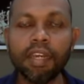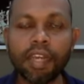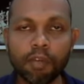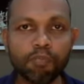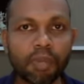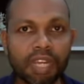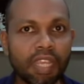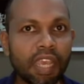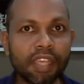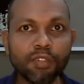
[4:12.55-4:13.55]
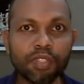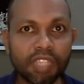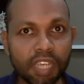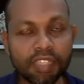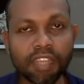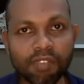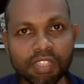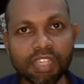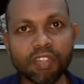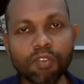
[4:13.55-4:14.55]
company has to change that
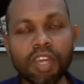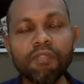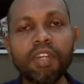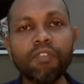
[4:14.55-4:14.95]
business requirement,